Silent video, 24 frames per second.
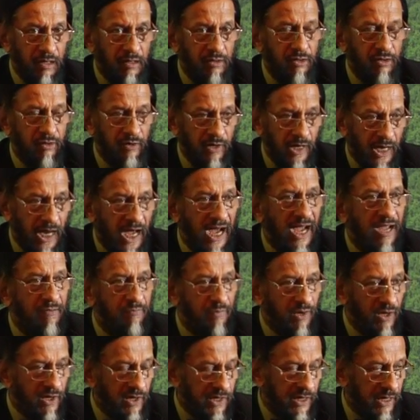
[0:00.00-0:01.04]
the
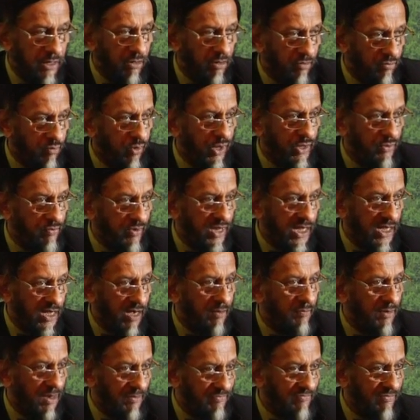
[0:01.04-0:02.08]
reliability of what we
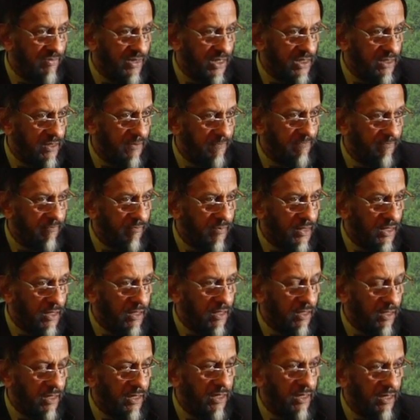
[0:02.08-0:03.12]
come up with
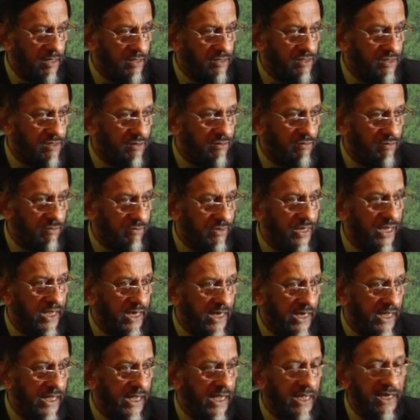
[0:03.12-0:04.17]
is
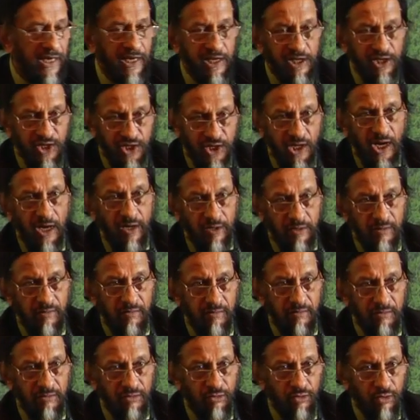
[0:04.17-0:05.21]
really an insult
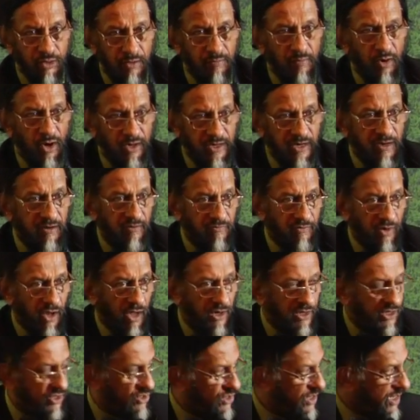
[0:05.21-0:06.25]
to the body of
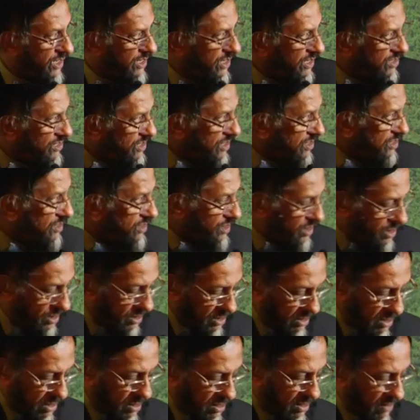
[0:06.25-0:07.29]
knowledge that exists.
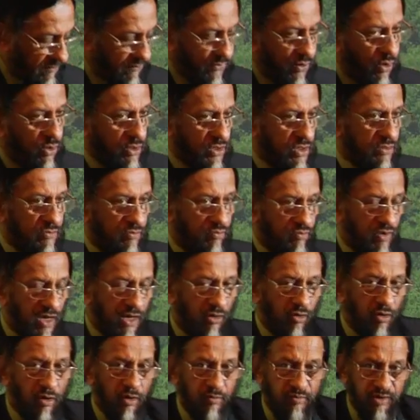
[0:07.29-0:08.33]
Of course,
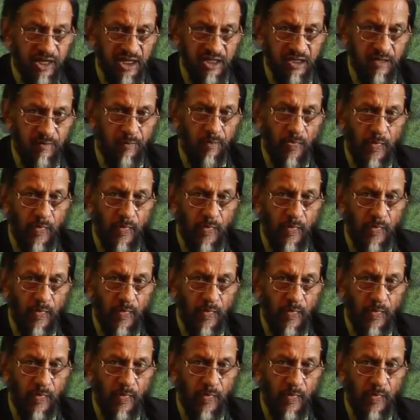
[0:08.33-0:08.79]
one always